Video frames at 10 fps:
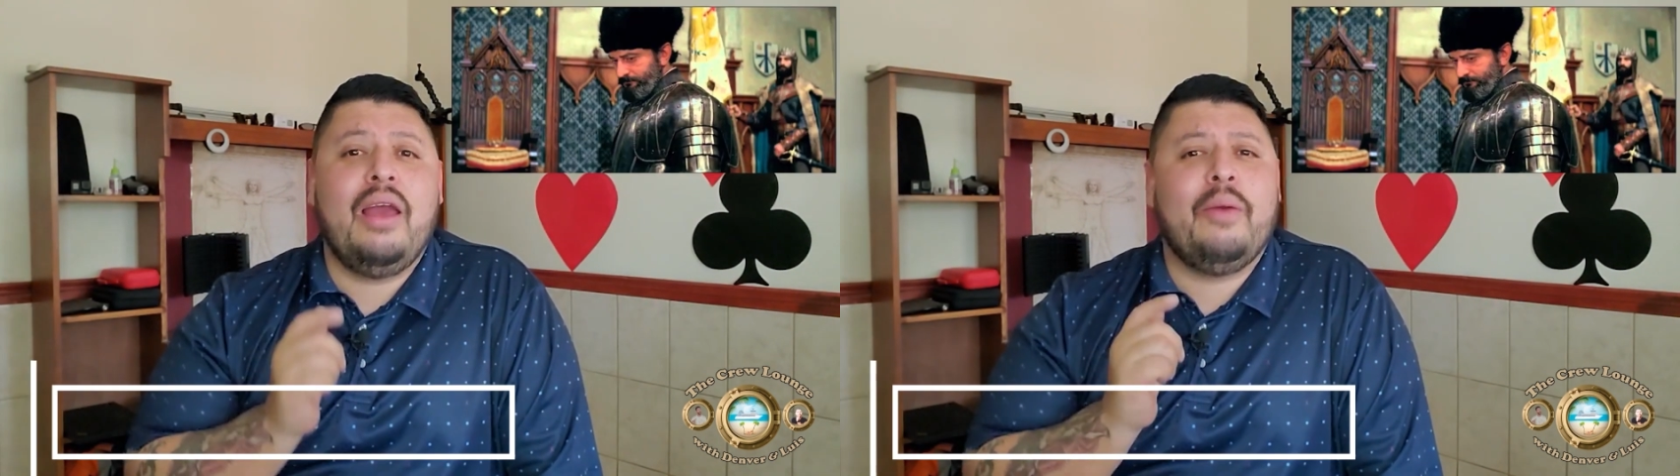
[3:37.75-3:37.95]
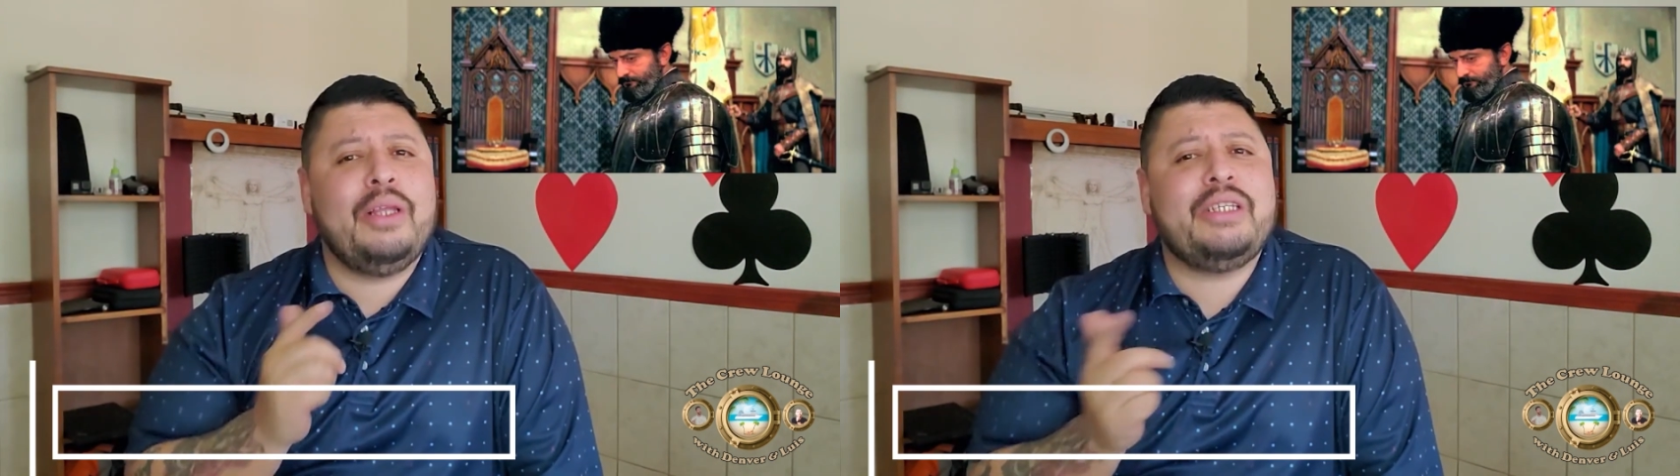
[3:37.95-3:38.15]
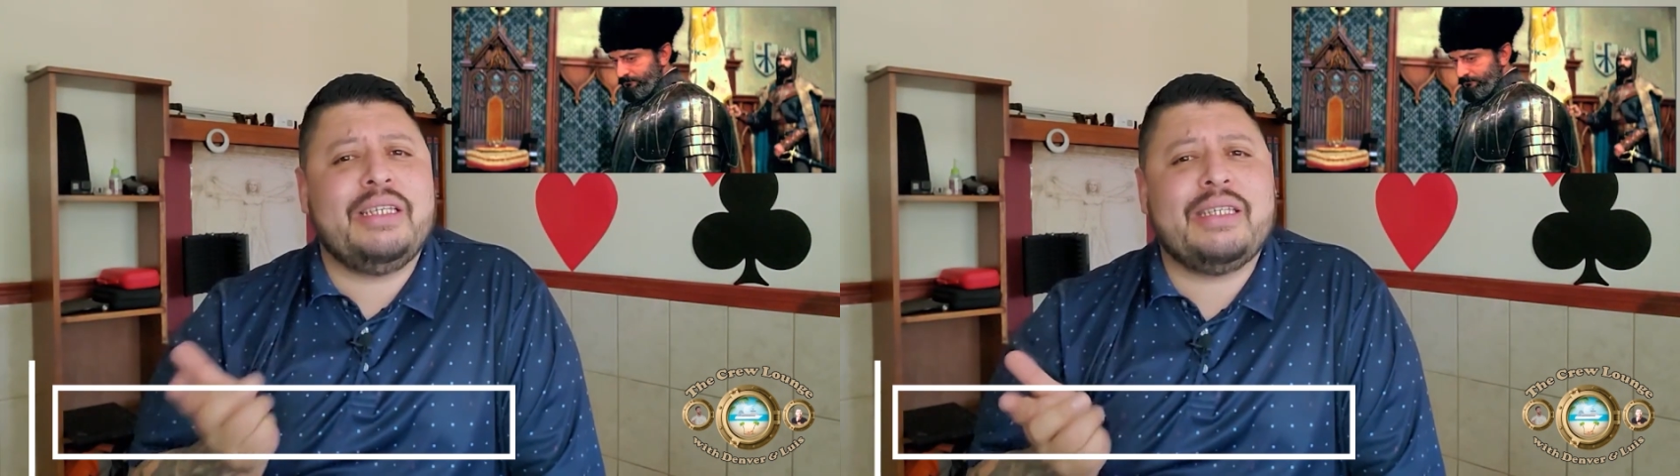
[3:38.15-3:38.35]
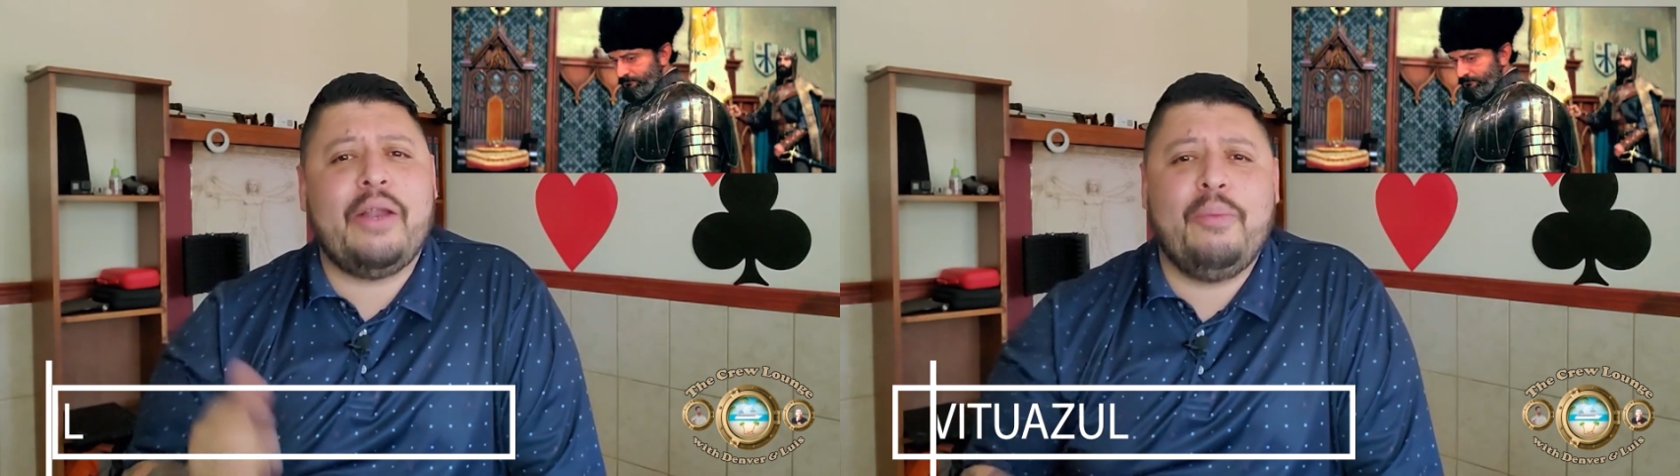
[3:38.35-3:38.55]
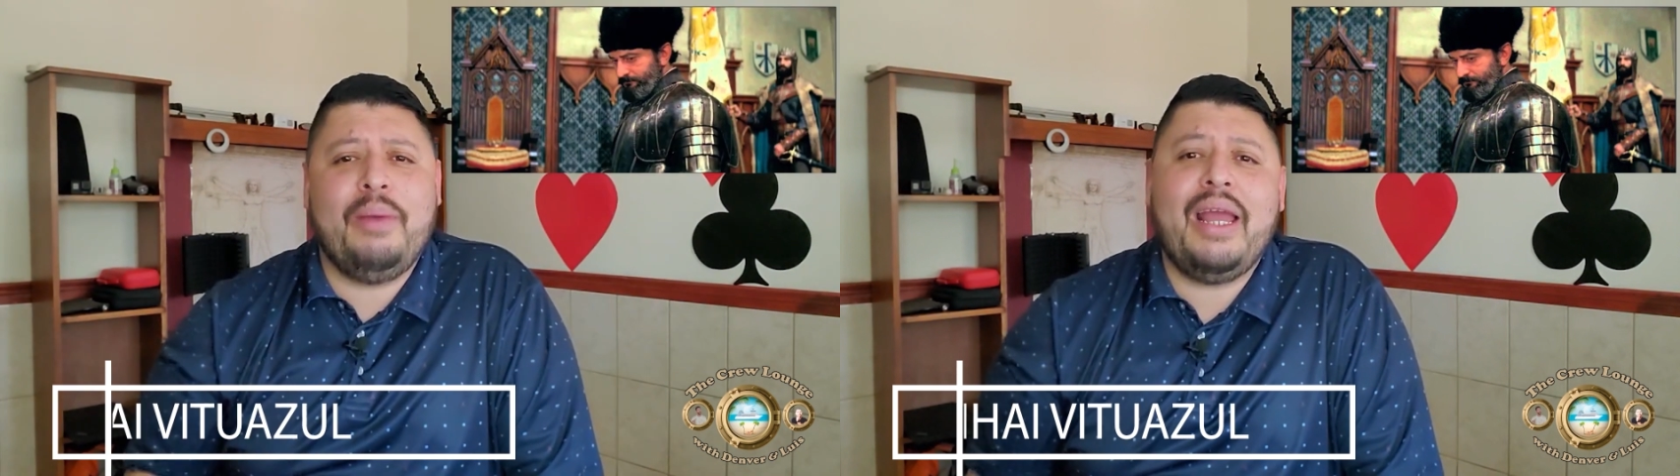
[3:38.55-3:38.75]
which is a
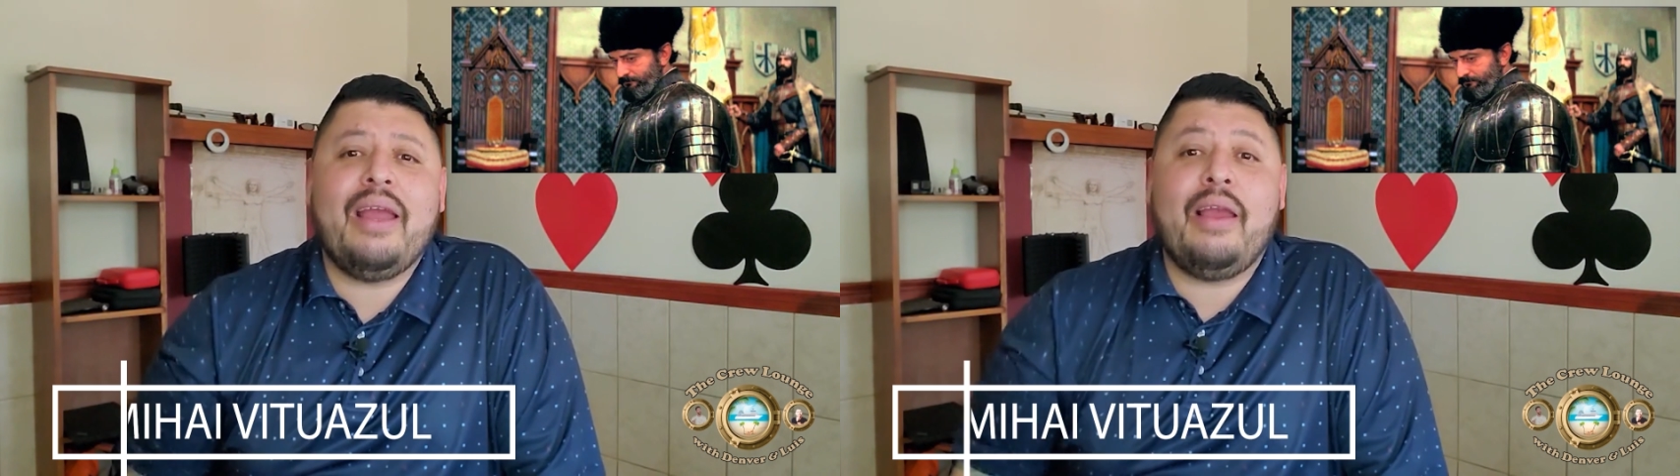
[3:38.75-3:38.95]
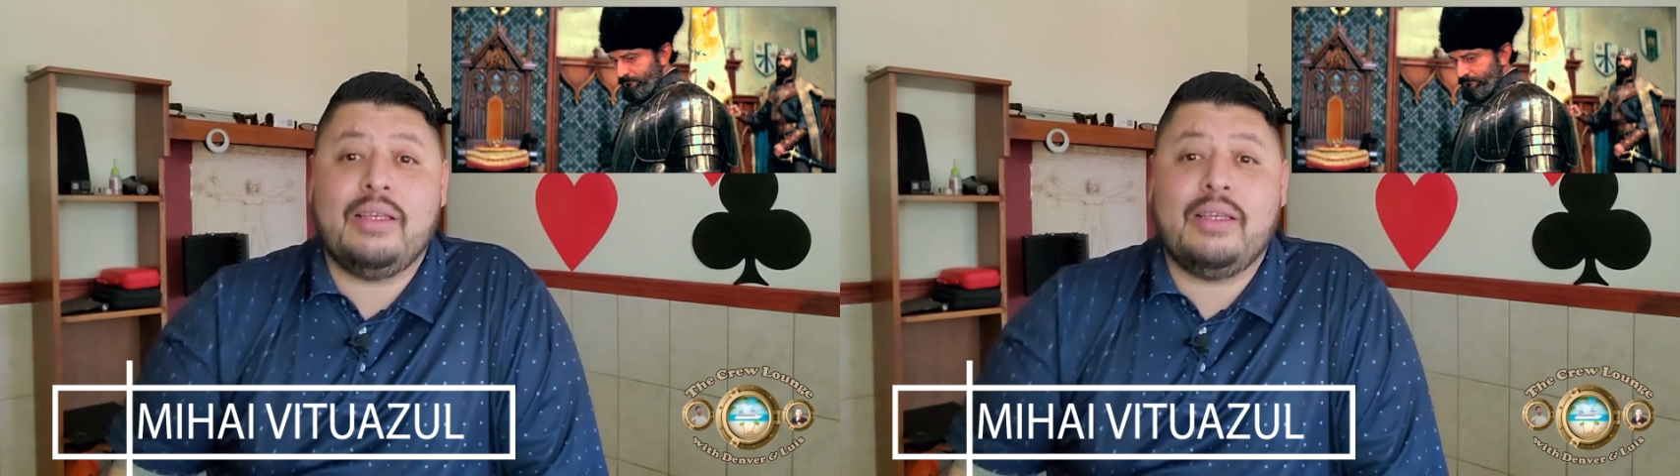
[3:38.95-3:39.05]
Romanian